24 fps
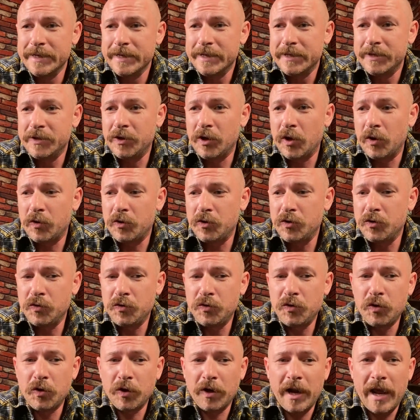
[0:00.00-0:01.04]
you're
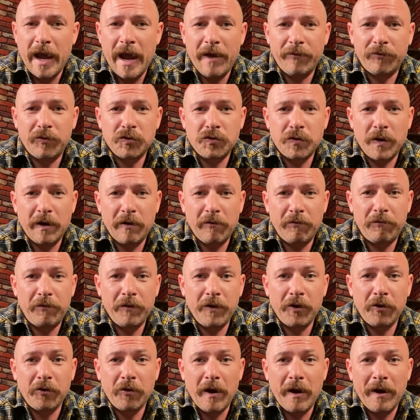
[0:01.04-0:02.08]
going to have to try to
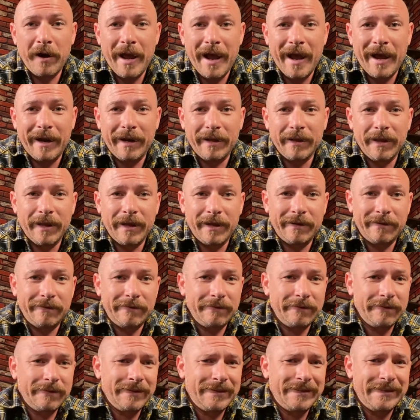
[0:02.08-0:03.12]
figure out how to
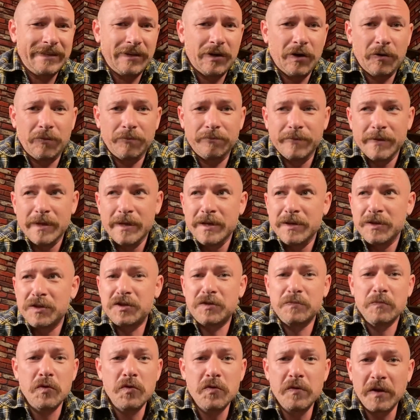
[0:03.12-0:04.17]

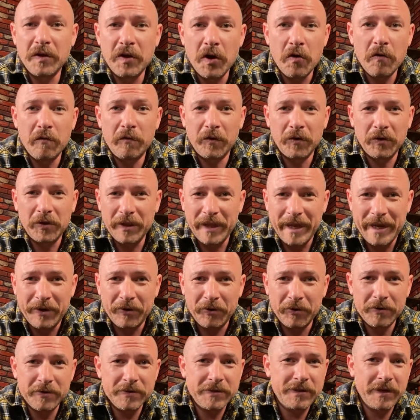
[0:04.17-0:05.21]
smooth it over
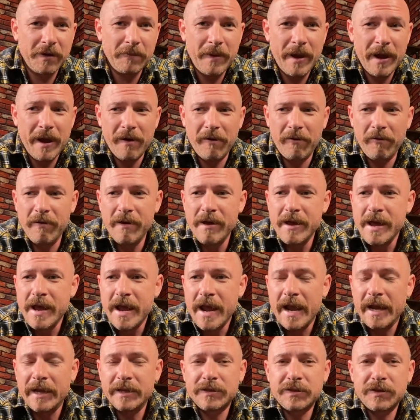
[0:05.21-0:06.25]
later somehow.
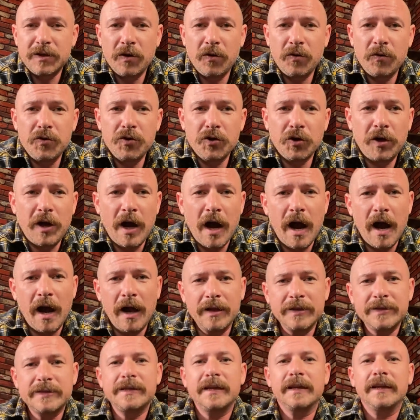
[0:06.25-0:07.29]
And so you're
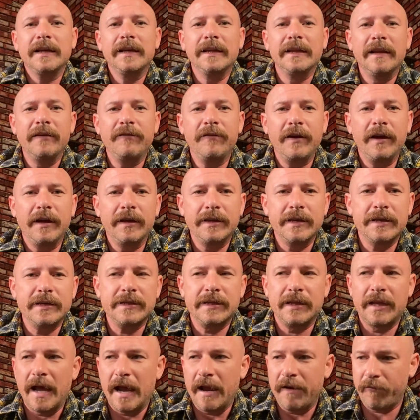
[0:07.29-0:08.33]
constantly living in
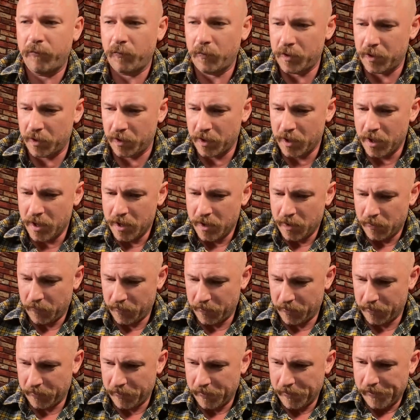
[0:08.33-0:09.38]
this life where
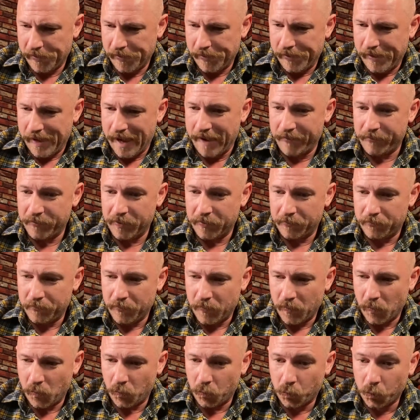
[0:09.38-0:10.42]
you're having to
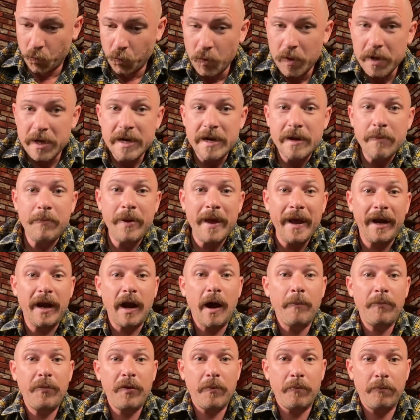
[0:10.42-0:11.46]
re-pick
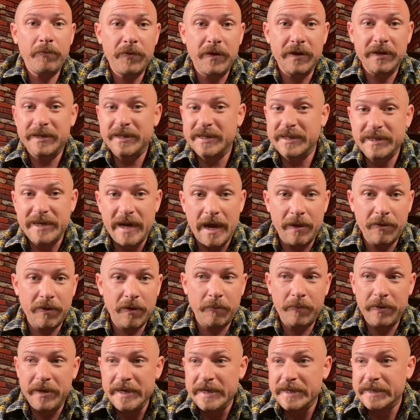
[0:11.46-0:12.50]
up the
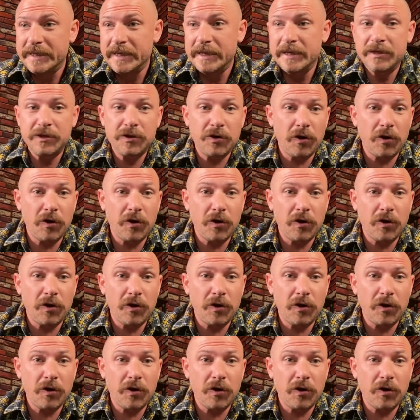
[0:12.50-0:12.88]
pieces.